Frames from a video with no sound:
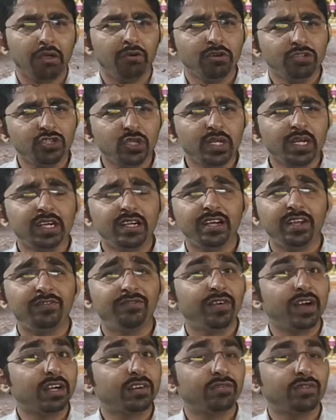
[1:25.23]
Usually
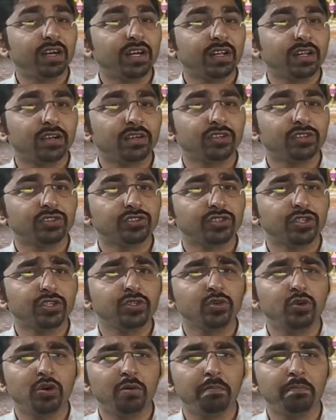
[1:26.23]
defect work
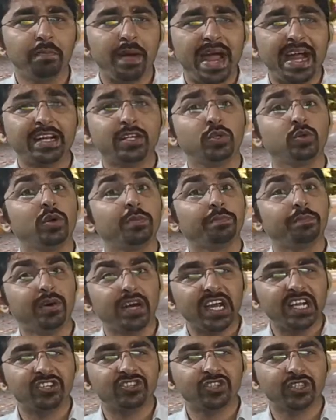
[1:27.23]
should go back to a
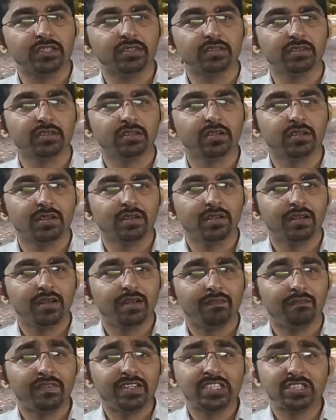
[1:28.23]
production,
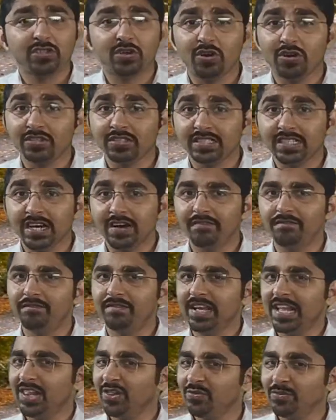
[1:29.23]
which costs a
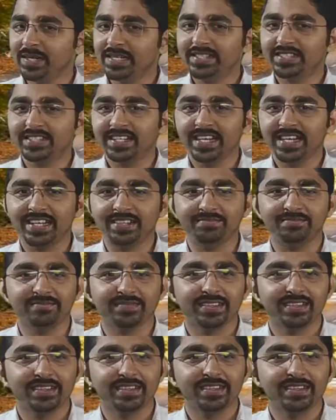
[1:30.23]
valuable
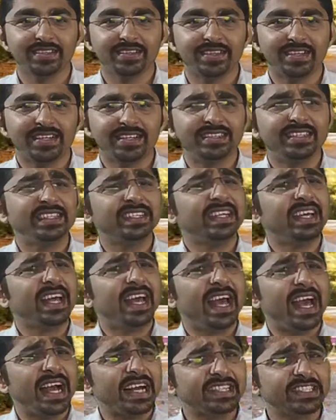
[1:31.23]
time.
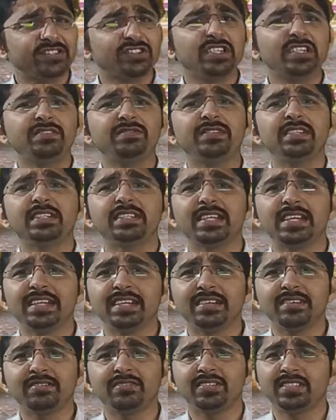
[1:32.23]
The extra
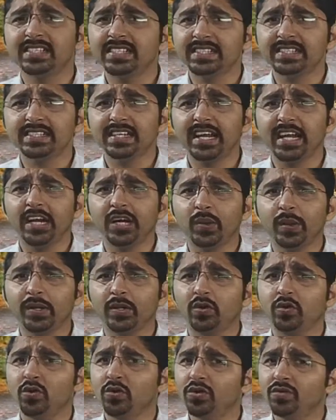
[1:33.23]
working results into
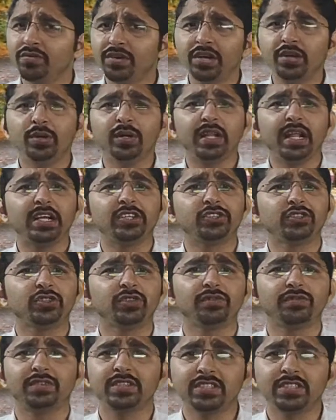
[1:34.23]
an overutilization of